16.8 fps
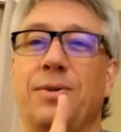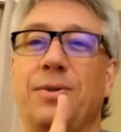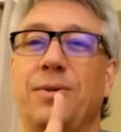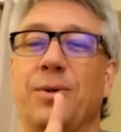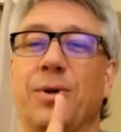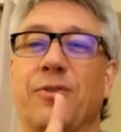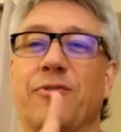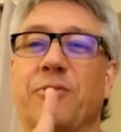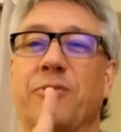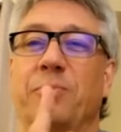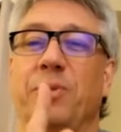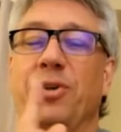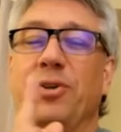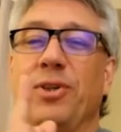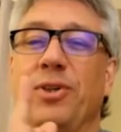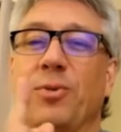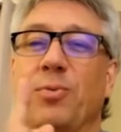you are
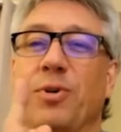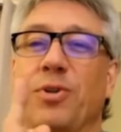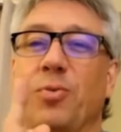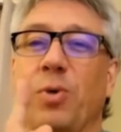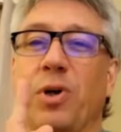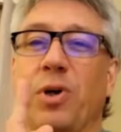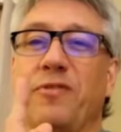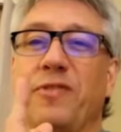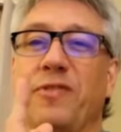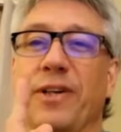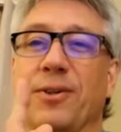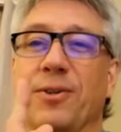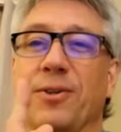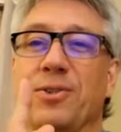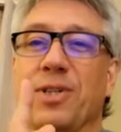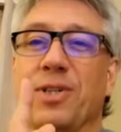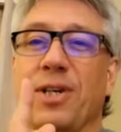familiar with One
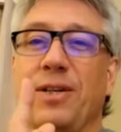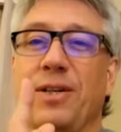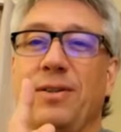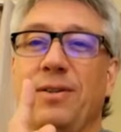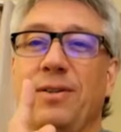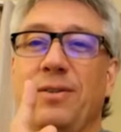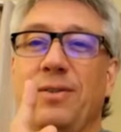Finger Zen,